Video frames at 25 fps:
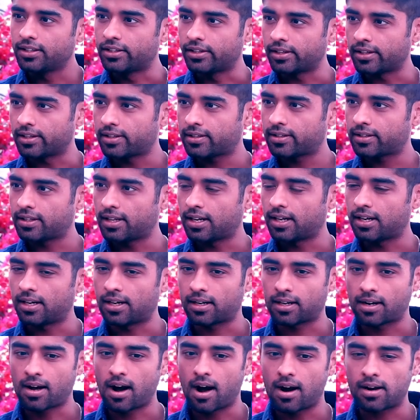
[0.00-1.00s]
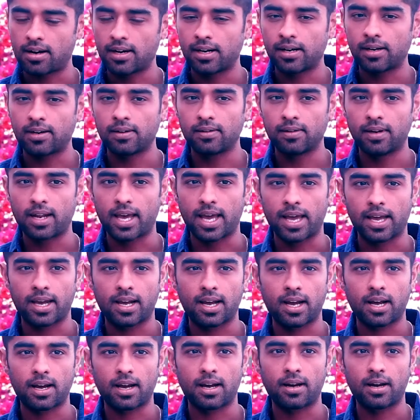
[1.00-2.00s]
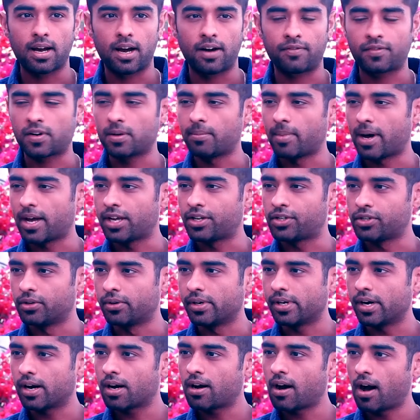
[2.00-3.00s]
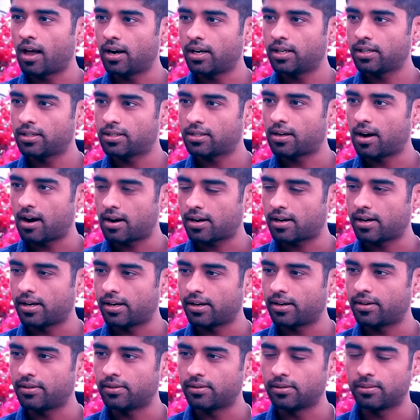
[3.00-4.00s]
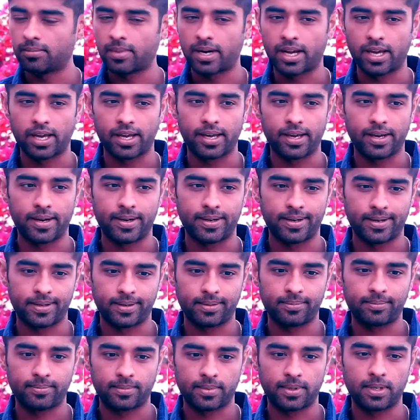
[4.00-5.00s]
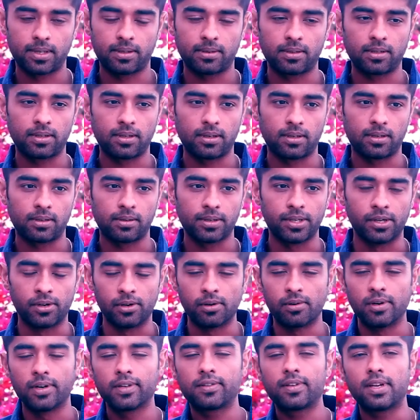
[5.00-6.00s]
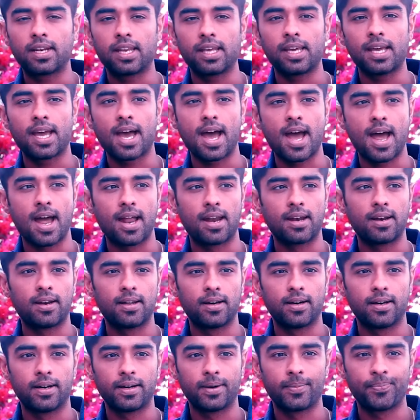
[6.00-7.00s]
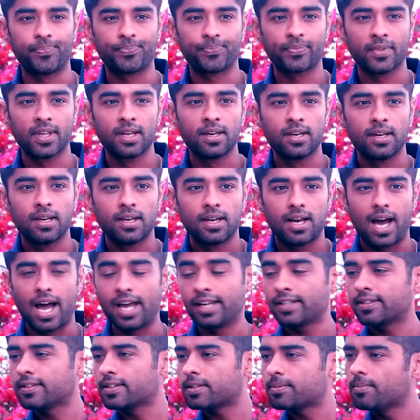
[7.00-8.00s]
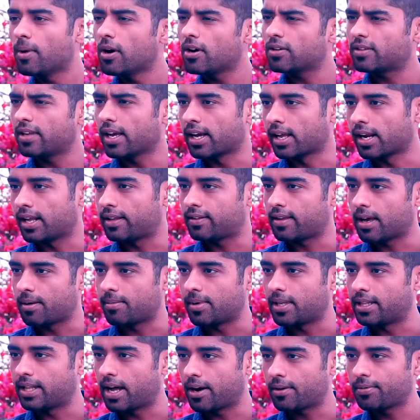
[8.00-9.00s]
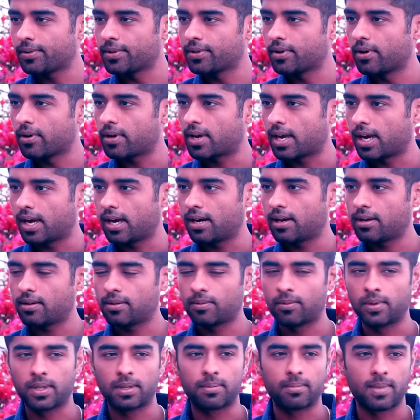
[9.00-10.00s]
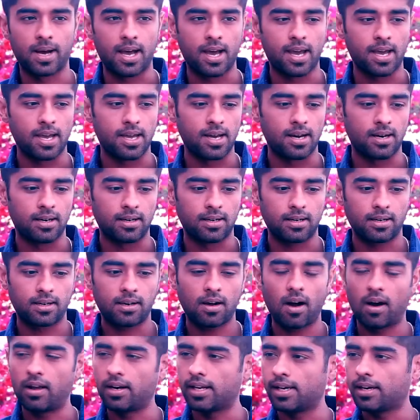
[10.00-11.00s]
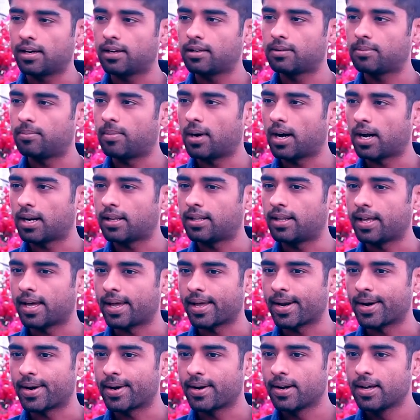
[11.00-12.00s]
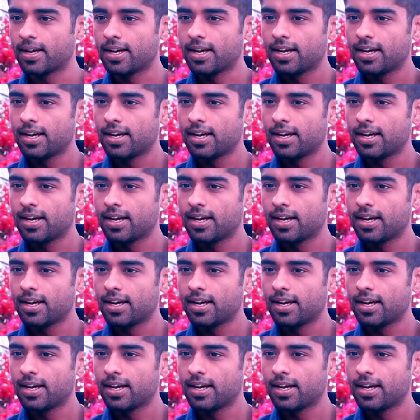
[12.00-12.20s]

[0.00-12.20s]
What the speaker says: Just got into after my junior college, got into my university, and I used to smoke cigarettes. I mean, that was okay with my colleagues, but then